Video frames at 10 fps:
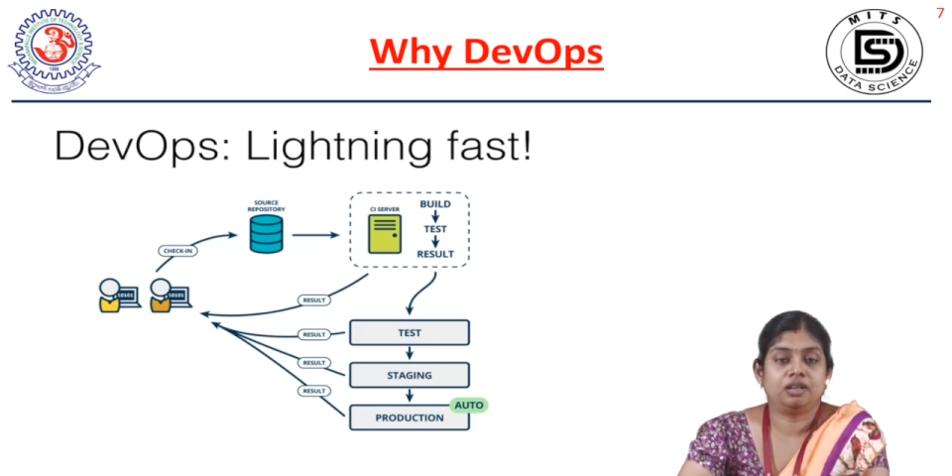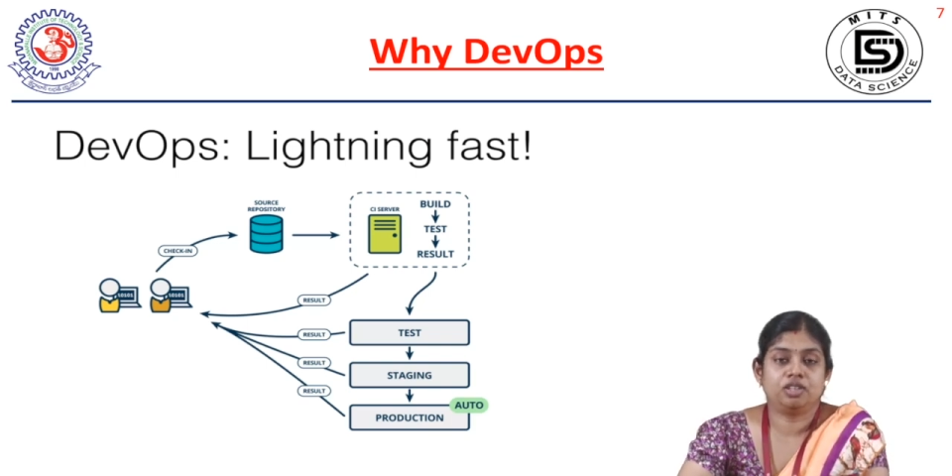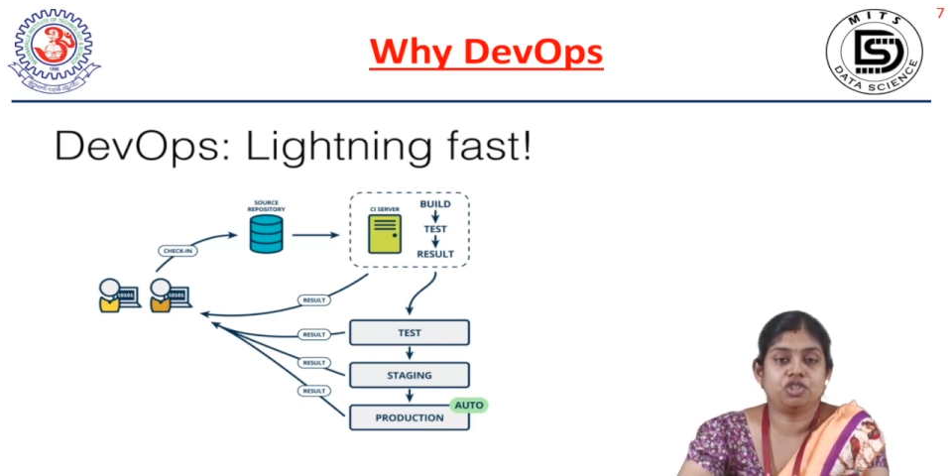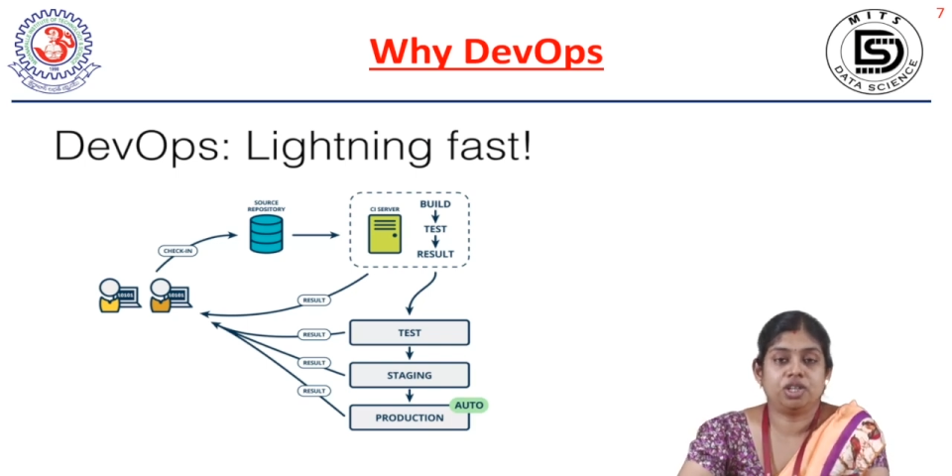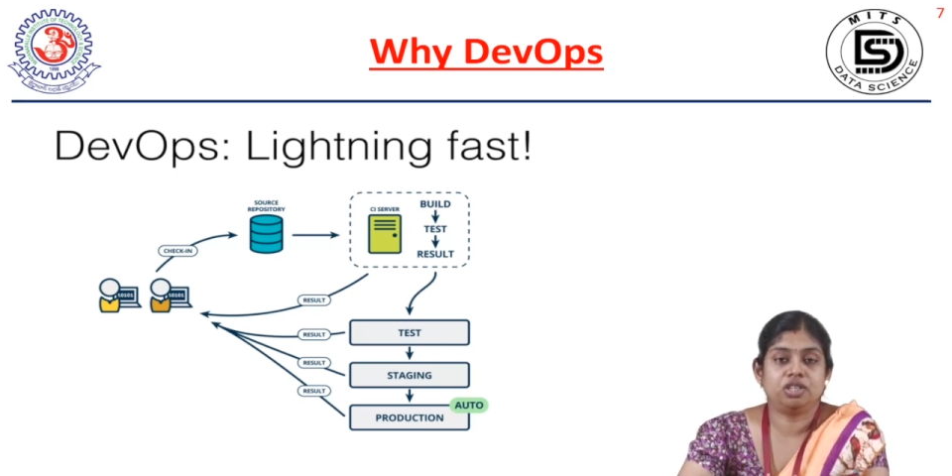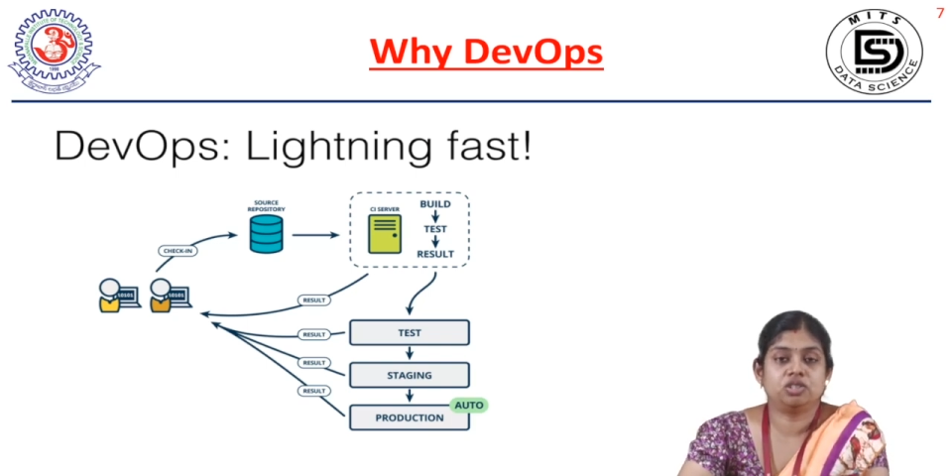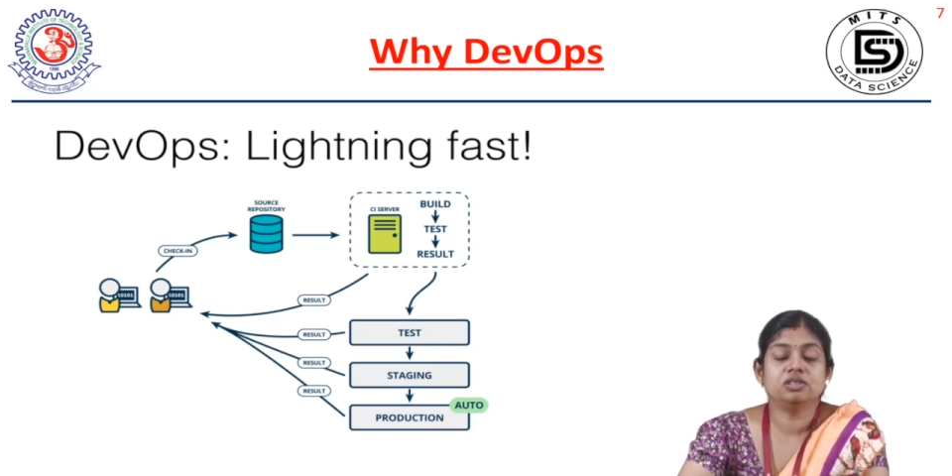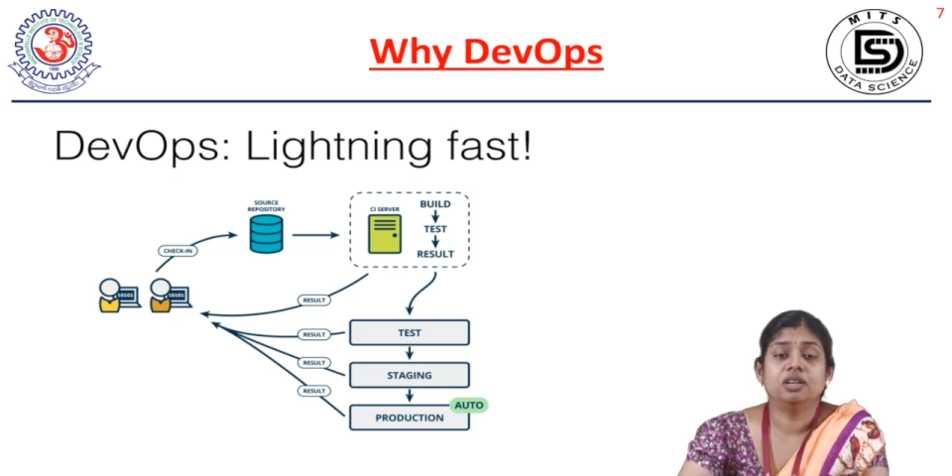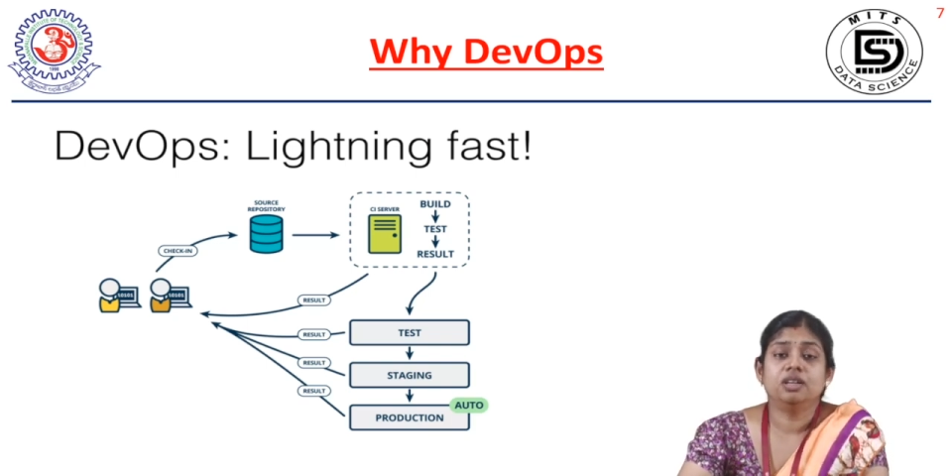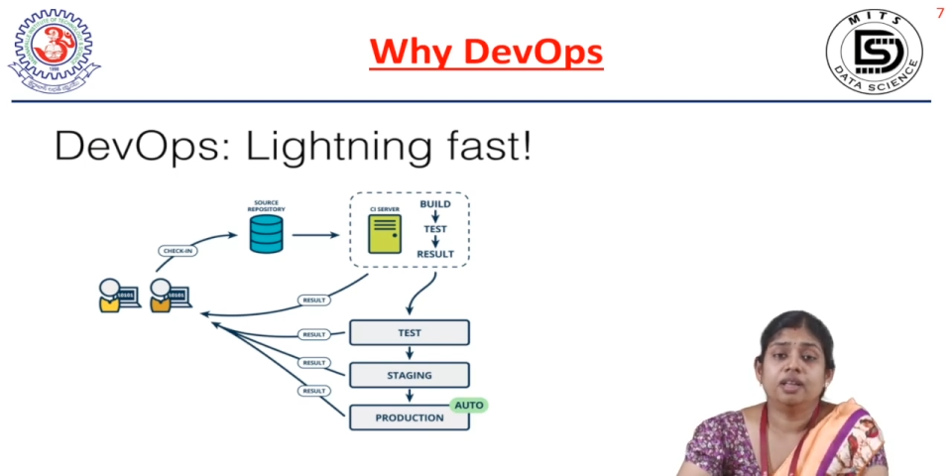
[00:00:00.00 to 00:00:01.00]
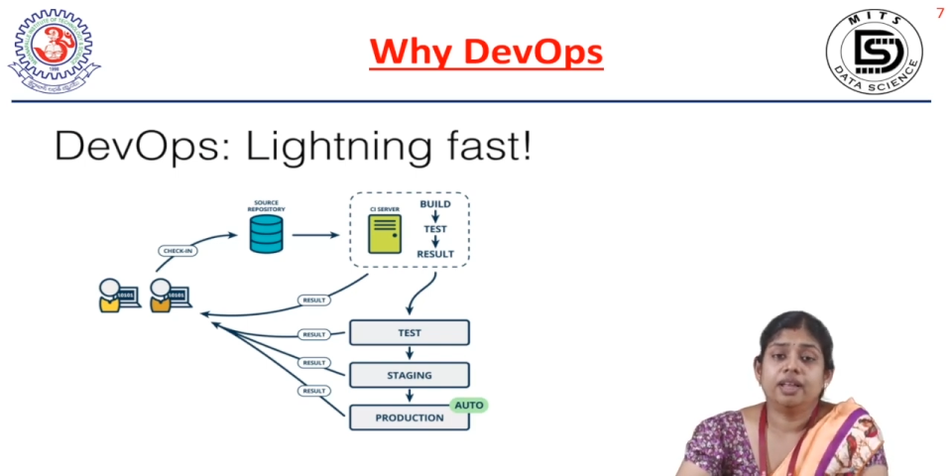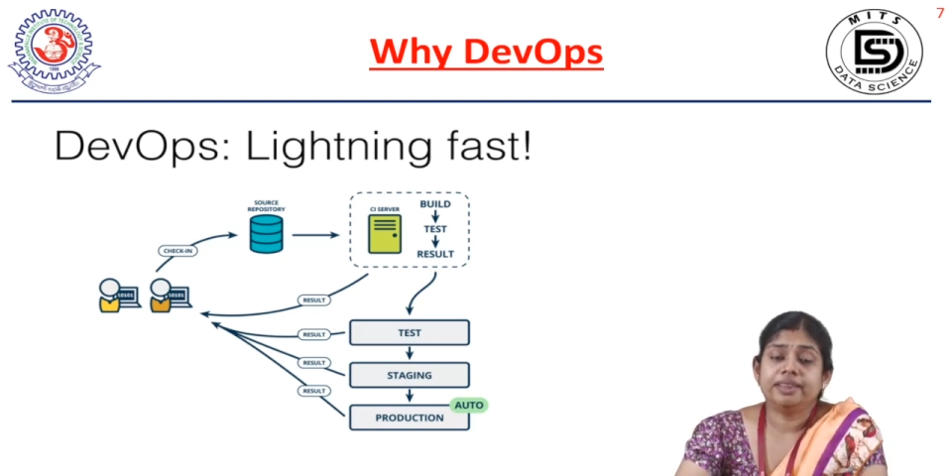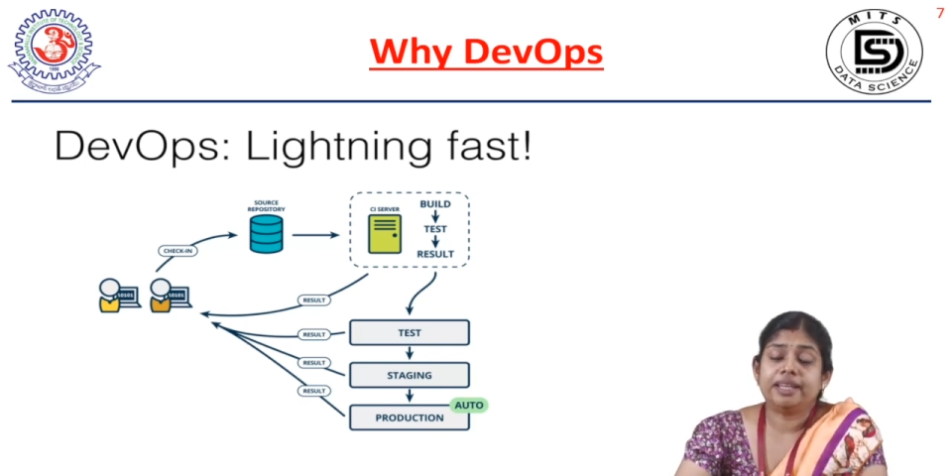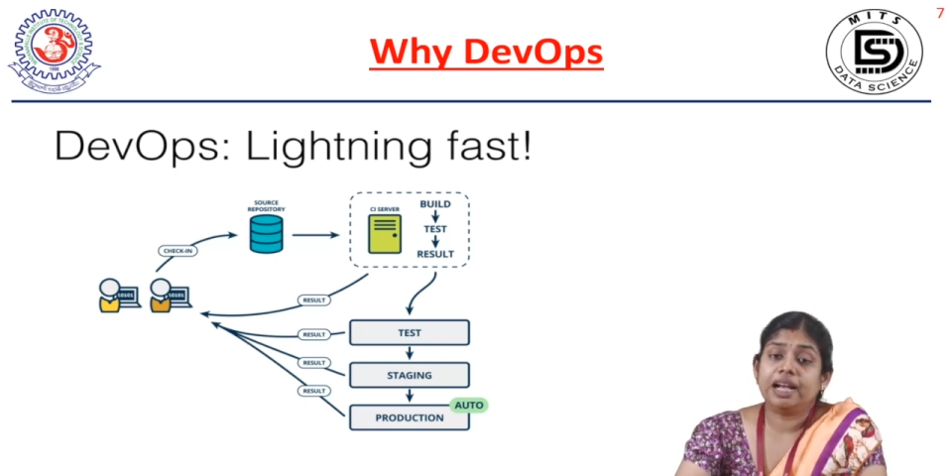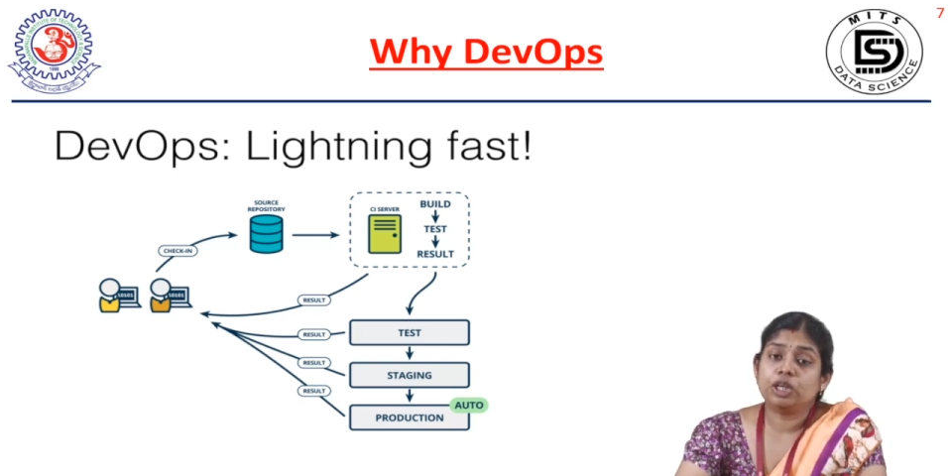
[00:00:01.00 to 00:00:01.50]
changes, that